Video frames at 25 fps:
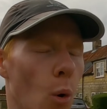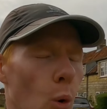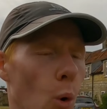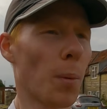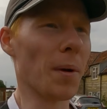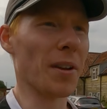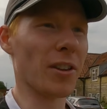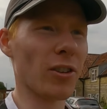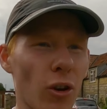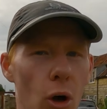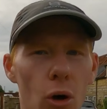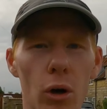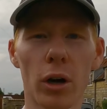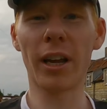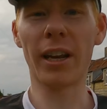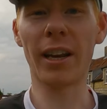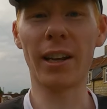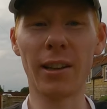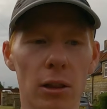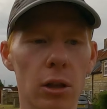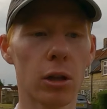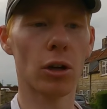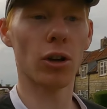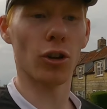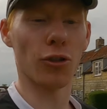We'll be
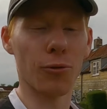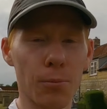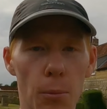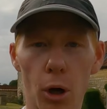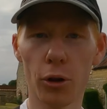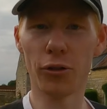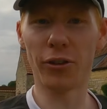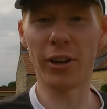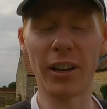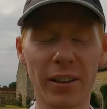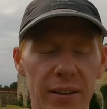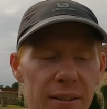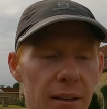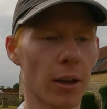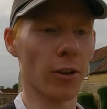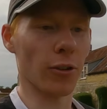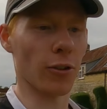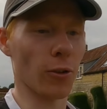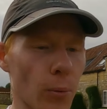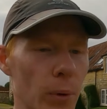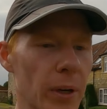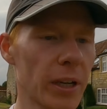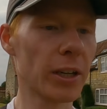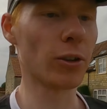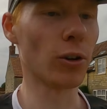talking in loads more
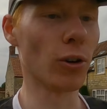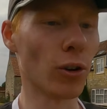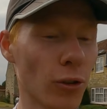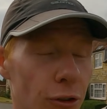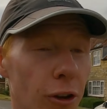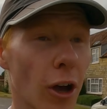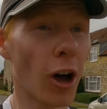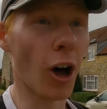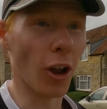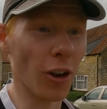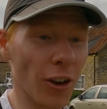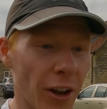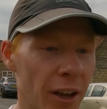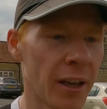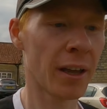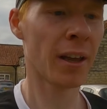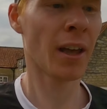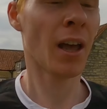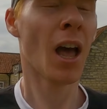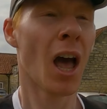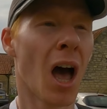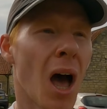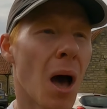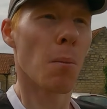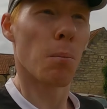details the week goes on,
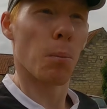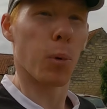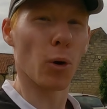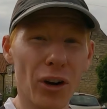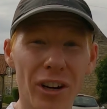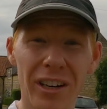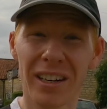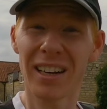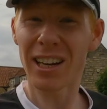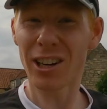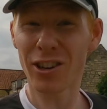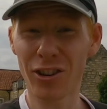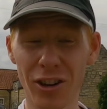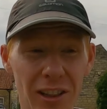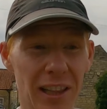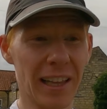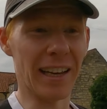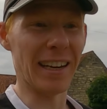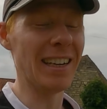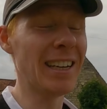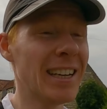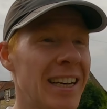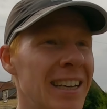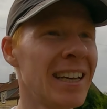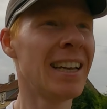but
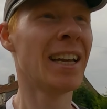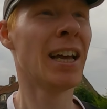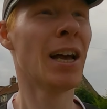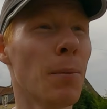initially,